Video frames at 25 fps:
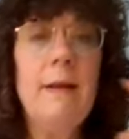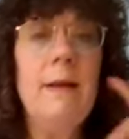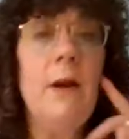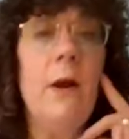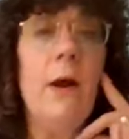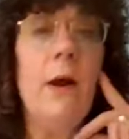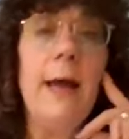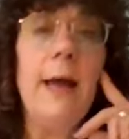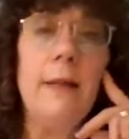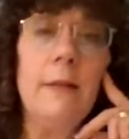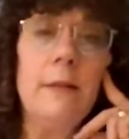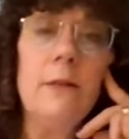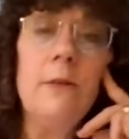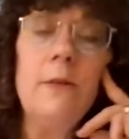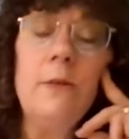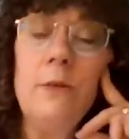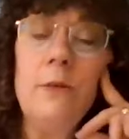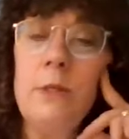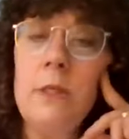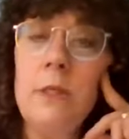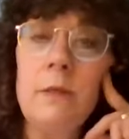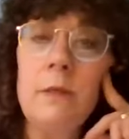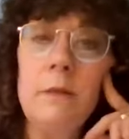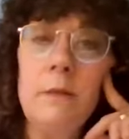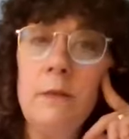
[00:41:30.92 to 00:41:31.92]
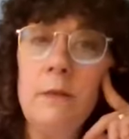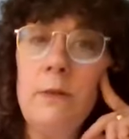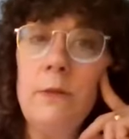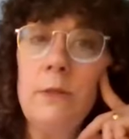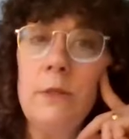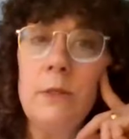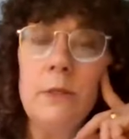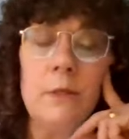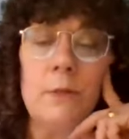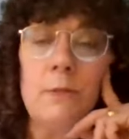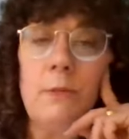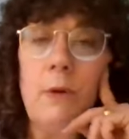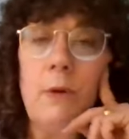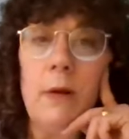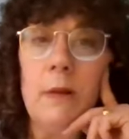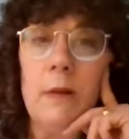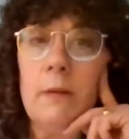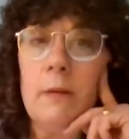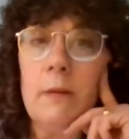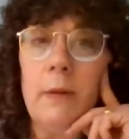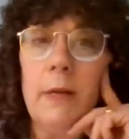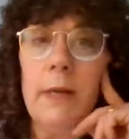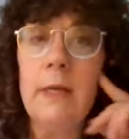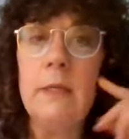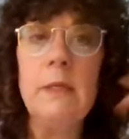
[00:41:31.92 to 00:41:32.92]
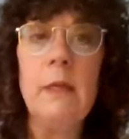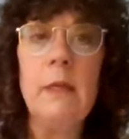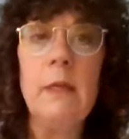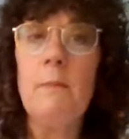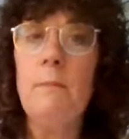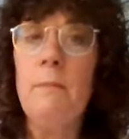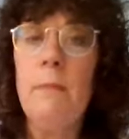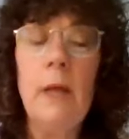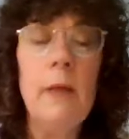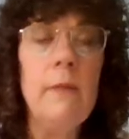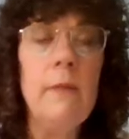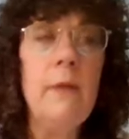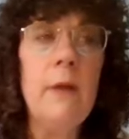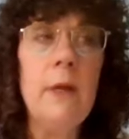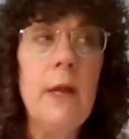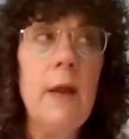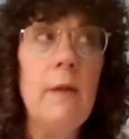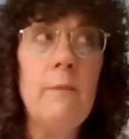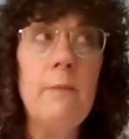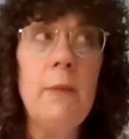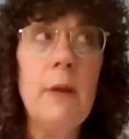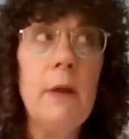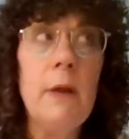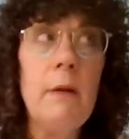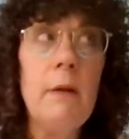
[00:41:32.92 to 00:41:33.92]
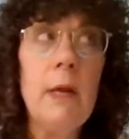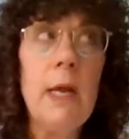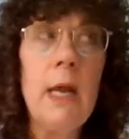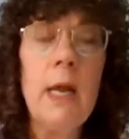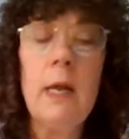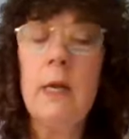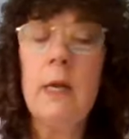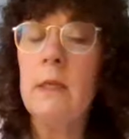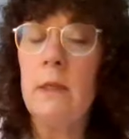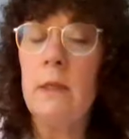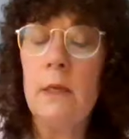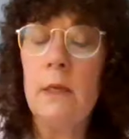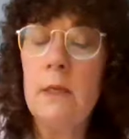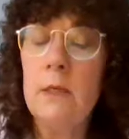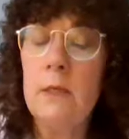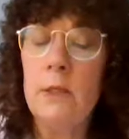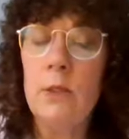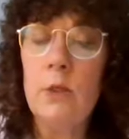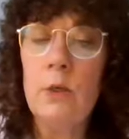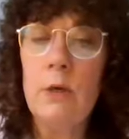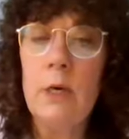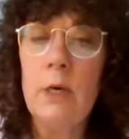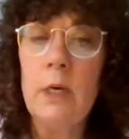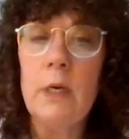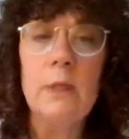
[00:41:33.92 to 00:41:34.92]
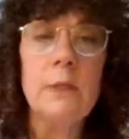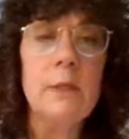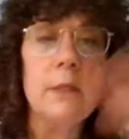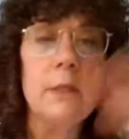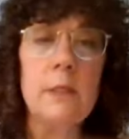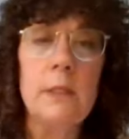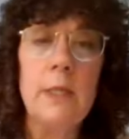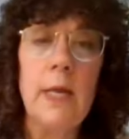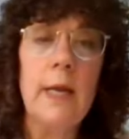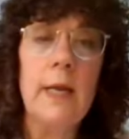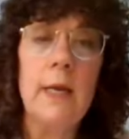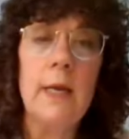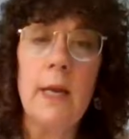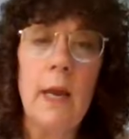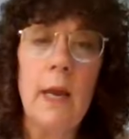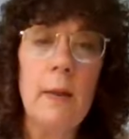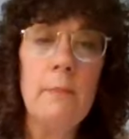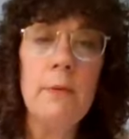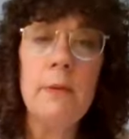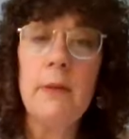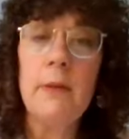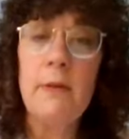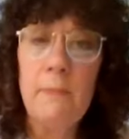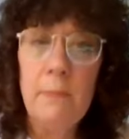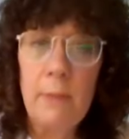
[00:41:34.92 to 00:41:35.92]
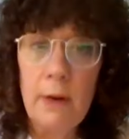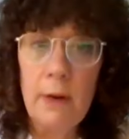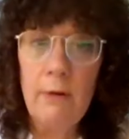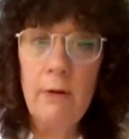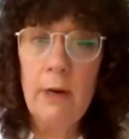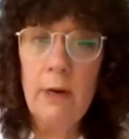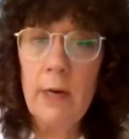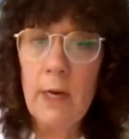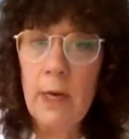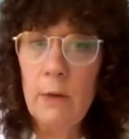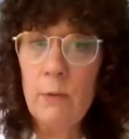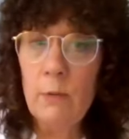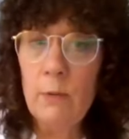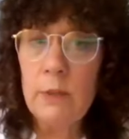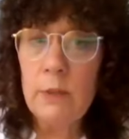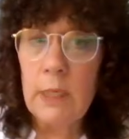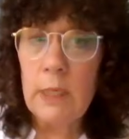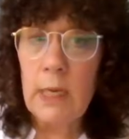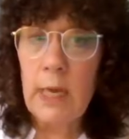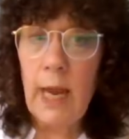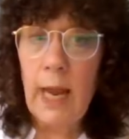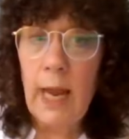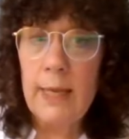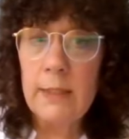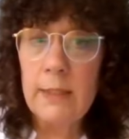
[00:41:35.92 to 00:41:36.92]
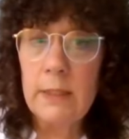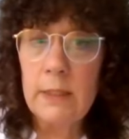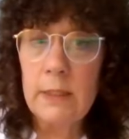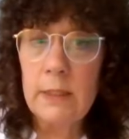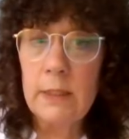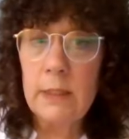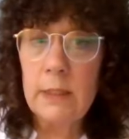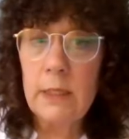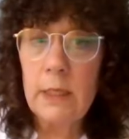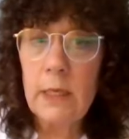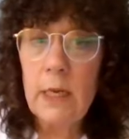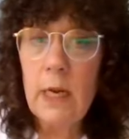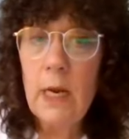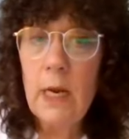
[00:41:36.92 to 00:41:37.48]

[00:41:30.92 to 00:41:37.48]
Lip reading: And Luz is one of them. Like I said, then you have Marianne at the Historical Society. I believe Marianne was a guest.